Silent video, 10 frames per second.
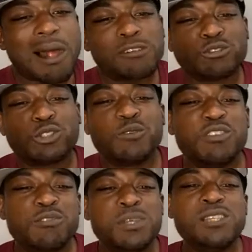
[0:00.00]
I don't know
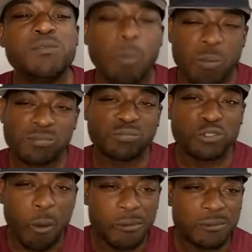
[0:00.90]
if it's me,
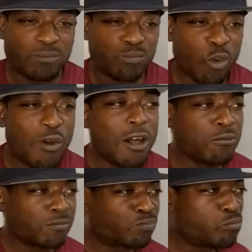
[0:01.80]
right?